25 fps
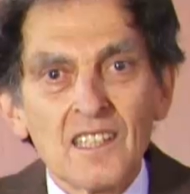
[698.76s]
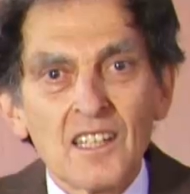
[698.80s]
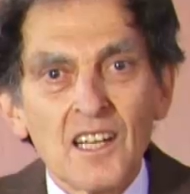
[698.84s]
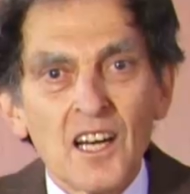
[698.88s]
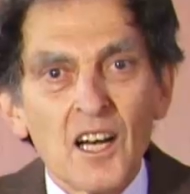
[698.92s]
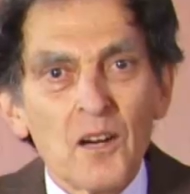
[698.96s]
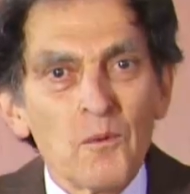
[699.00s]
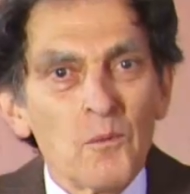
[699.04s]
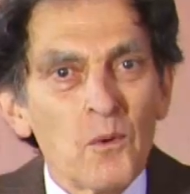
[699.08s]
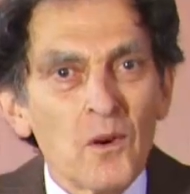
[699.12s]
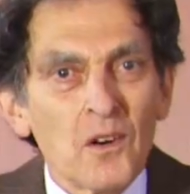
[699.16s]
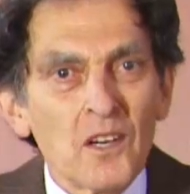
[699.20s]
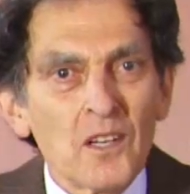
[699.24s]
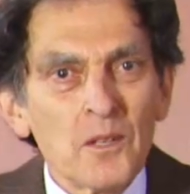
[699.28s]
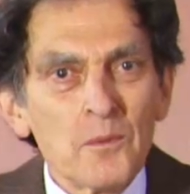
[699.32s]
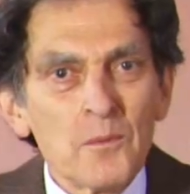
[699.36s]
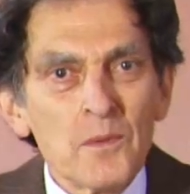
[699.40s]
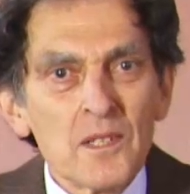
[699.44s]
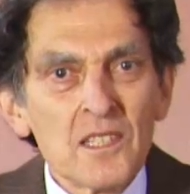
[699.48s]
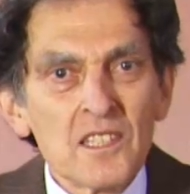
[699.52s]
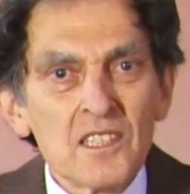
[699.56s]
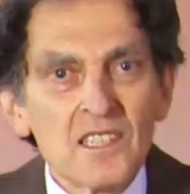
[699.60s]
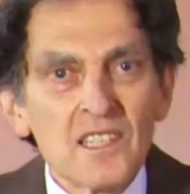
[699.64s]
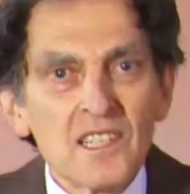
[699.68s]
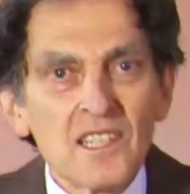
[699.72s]
And what can
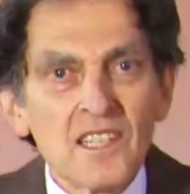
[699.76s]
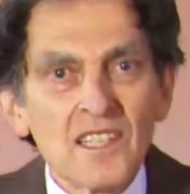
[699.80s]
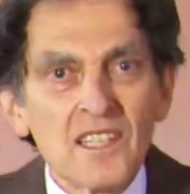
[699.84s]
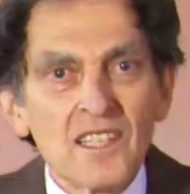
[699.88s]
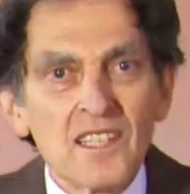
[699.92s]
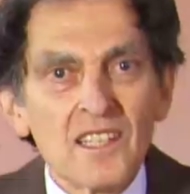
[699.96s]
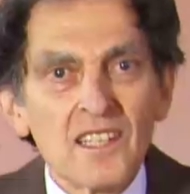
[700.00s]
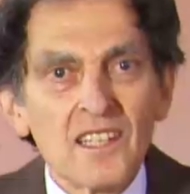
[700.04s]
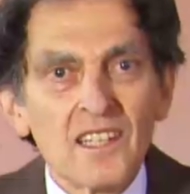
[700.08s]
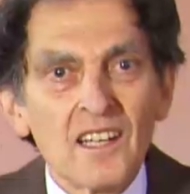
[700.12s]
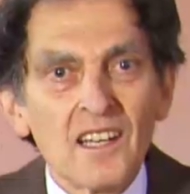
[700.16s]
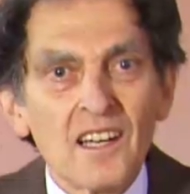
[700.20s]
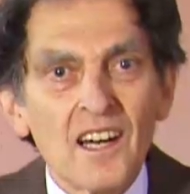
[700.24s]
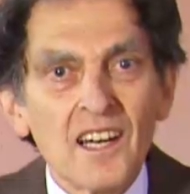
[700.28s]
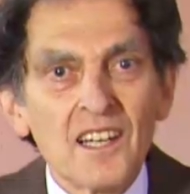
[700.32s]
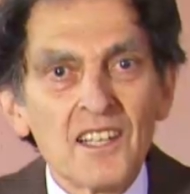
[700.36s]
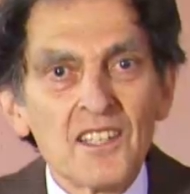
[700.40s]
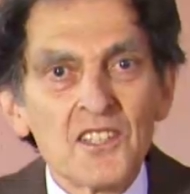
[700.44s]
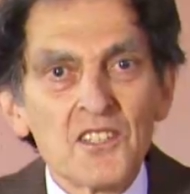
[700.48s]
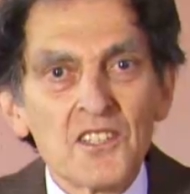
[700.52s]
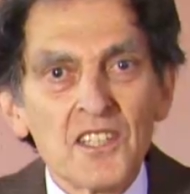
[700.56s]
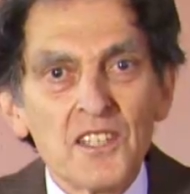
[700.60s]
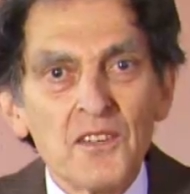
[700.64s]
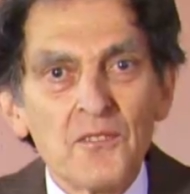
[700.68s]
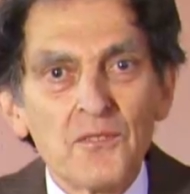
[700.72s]
we see? I can
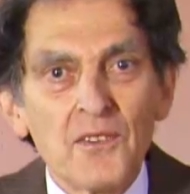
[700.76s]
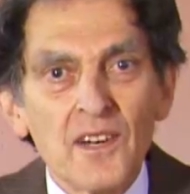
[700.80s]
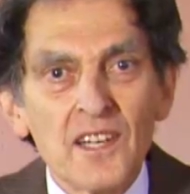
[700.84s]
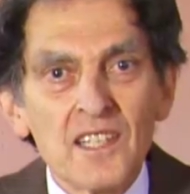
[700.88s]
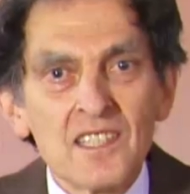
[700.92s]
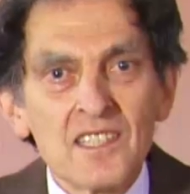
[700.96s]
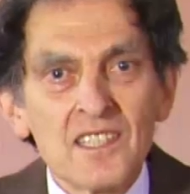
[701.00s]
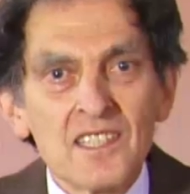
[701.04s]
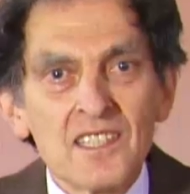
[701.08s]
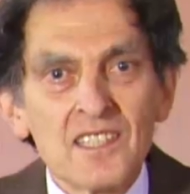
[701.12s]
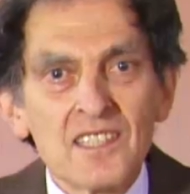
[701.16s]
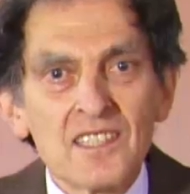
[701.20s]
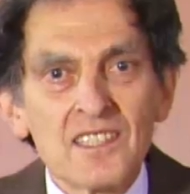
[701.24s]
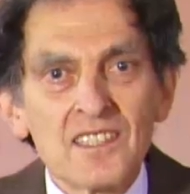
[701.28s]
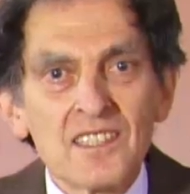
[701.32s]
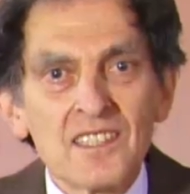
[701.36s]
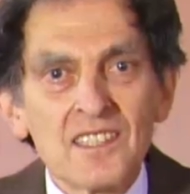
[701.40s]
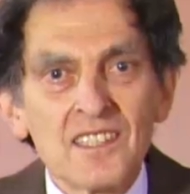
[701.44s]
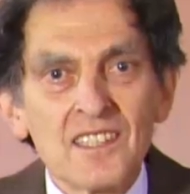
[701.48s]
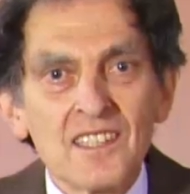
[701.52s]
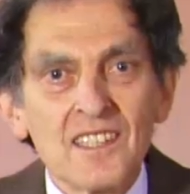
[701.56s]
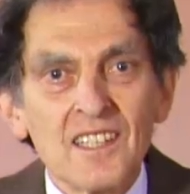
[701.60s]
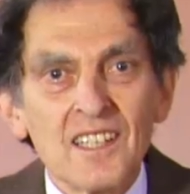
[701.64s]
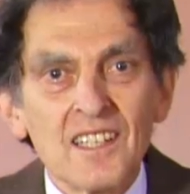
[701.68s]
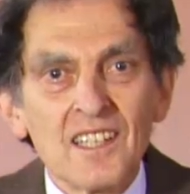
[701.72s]
see faces.
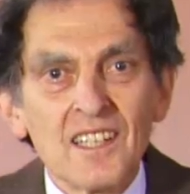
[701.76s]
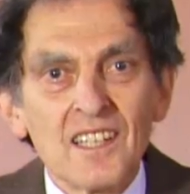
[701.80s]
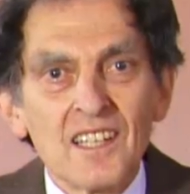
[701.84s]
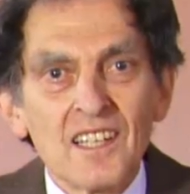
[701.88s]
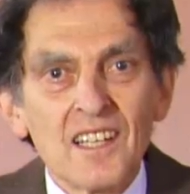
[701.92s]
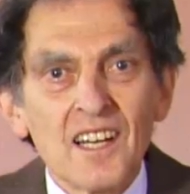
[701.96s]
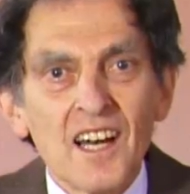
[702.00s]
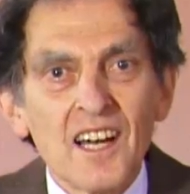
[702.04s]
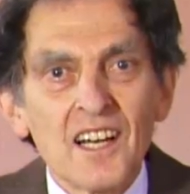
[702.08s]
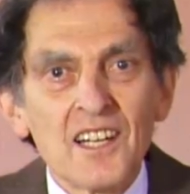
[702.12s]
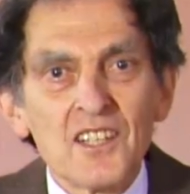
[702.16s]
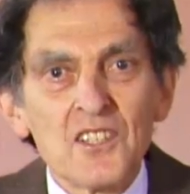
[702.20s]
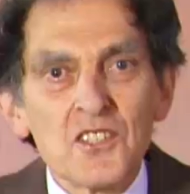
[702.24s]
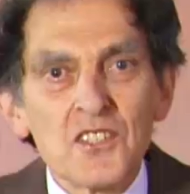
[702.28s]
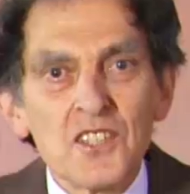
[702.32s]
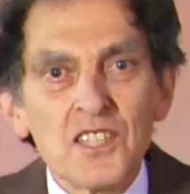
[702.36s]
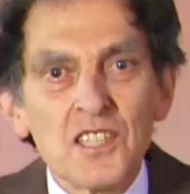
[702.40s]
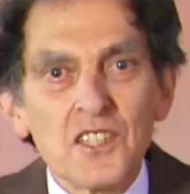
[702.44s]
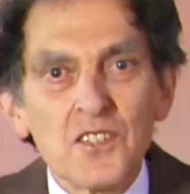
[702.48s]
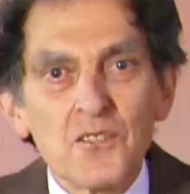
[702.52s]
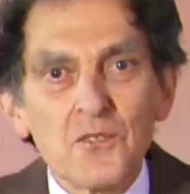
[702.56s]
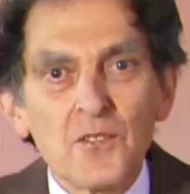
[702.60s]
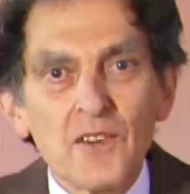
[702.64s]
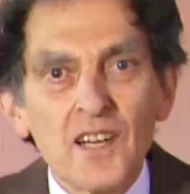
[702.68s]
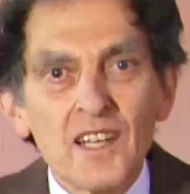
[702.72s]
I can see
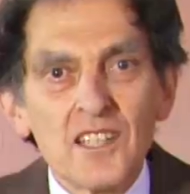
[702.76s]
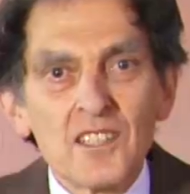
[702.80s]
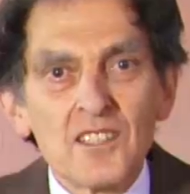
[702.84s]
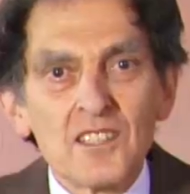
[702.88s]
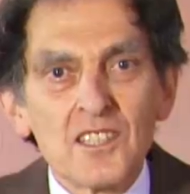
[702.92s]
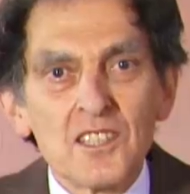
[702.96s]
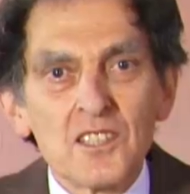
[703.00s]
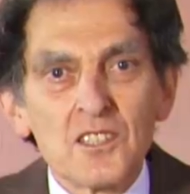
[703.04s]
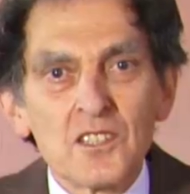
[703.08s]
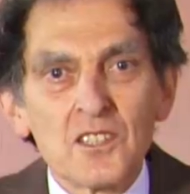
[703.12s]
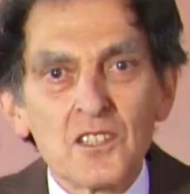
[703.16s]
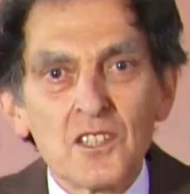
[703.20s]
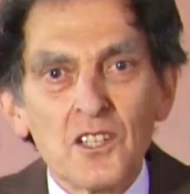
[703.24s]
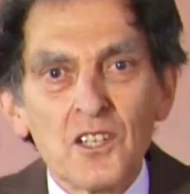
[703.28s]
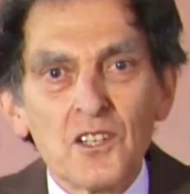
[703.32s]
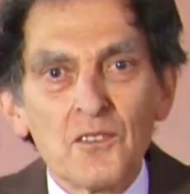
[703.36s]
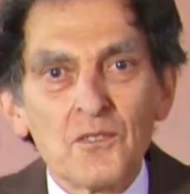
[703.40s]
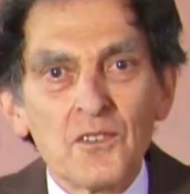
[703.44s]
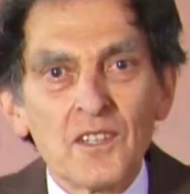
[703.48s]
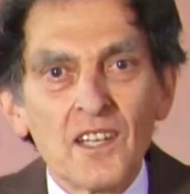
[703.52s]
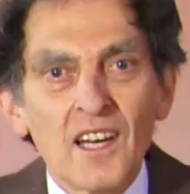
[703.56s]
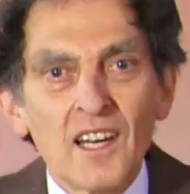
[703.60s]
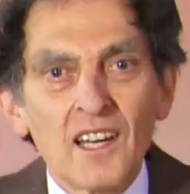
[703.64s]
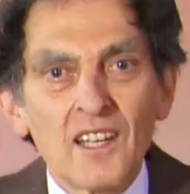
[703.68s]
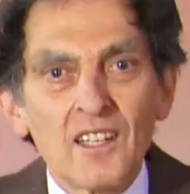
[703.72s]
the faces of
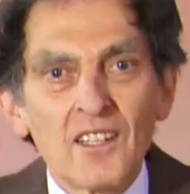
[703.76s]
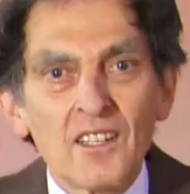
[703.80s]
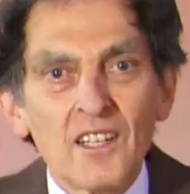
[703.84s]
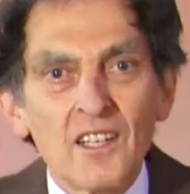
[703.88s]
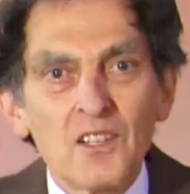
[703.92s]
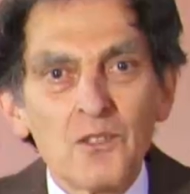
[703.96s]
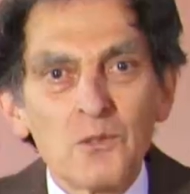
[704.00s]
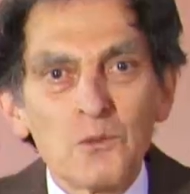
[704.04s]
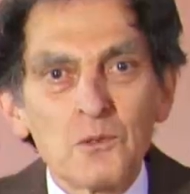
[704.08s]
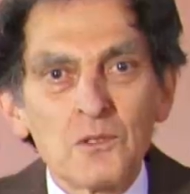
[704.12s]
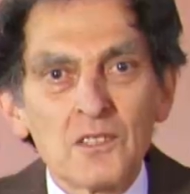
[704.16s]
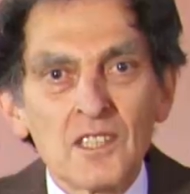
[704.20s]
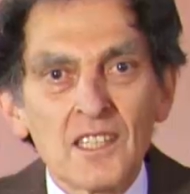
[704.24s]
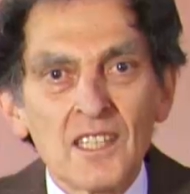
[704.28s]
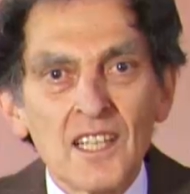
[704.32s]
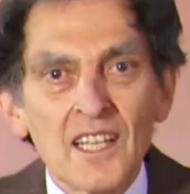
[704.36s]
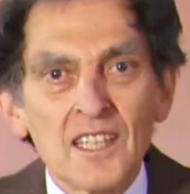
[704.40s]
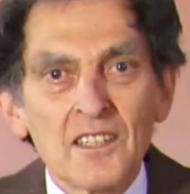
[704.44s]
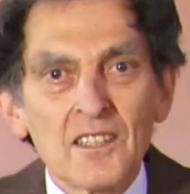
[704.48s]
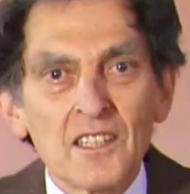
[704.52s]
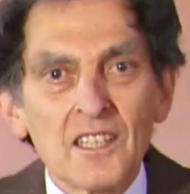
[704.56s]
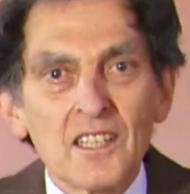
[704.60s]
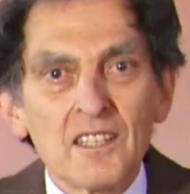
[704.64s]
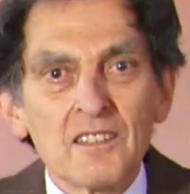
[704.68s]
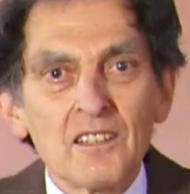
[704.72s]
young and old
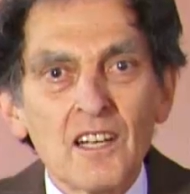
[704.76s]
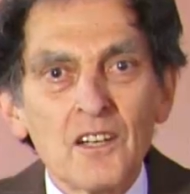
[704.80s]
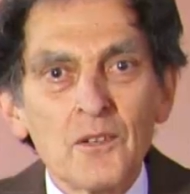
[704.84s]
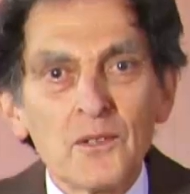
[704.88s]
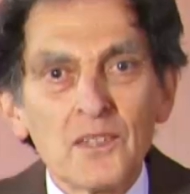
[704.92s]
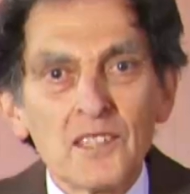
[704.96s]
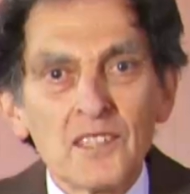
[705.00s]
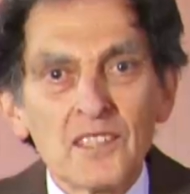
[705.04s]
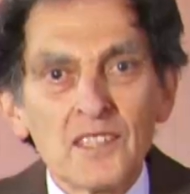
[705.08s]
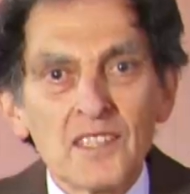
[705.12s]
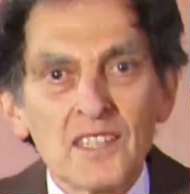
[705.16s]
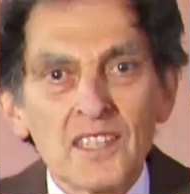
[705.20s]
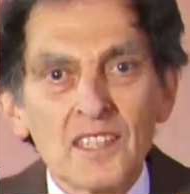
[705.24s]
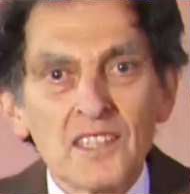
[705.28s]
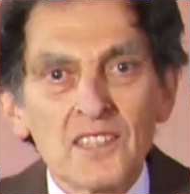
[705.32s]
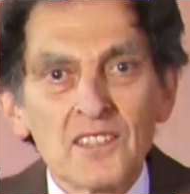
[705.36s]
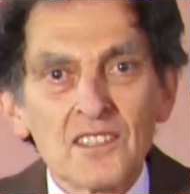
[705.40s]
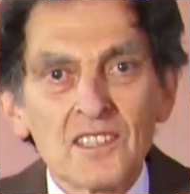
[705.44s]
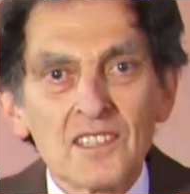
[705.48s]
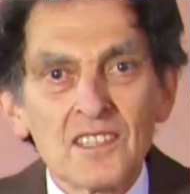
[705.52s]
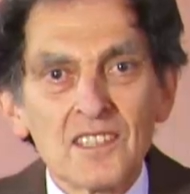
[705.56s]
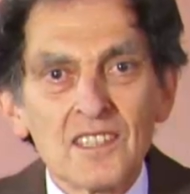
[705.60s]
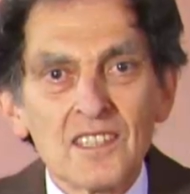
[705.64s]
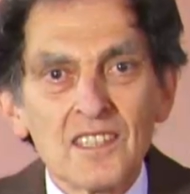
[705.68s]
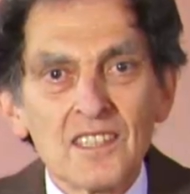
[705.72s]
together growing
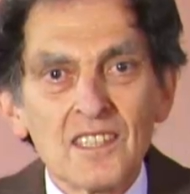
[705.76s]
things.